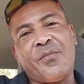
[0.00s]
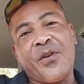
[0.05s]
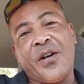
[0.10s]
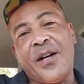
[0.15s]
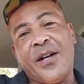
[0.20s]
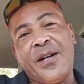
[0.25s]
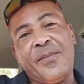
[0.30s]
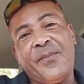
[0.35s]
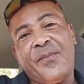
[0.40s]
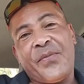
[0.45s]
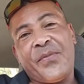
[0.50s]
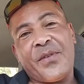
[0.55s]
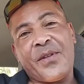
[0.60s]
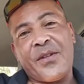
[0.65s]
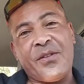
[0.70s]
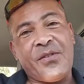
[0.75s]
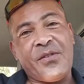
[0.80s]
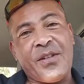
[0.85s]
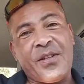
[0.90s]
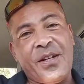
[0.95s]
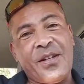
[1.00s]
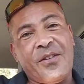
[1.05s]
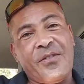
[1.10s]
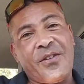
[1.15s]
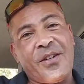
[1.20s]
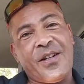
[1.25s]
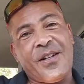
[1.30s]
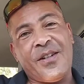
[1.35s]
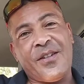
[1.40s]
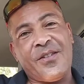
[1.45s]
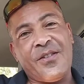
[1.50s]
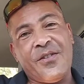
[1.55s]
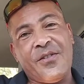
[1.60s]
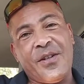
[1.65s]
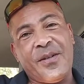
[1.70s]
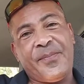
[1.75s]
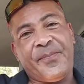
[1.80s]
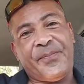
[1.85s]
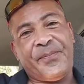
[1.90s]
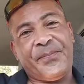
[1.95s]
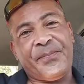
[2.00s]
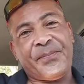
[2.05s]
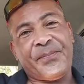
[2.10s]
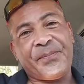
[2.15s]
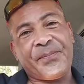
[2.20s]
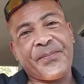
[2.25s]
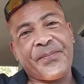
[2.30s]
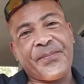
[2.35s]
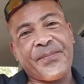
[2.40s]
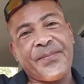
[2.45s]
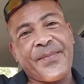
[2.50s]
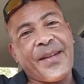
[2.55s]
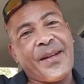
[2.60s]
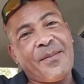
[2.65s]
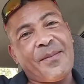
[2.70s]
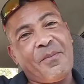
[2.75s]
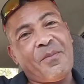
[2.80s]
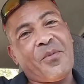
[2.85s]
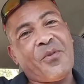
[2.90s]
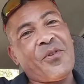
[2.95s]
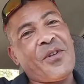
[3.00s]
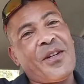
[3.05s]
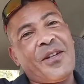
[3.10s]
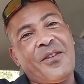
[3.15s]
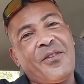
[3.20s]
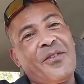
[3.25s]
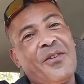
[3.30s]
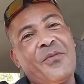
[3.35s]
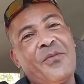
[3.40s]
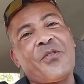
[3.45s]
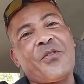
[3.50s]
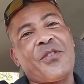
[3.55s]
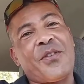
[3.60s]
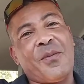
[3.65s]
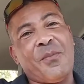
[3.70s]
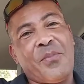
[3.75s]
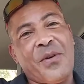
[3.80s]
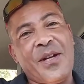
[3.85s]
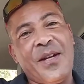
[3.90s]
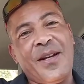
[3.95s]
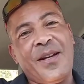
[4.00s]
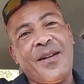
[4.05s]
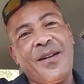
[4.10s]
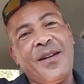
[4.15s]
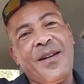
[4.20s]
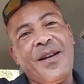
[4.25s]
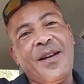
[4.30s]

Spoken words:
Brian, you said you were going to do it. Boy, you're in for some pain.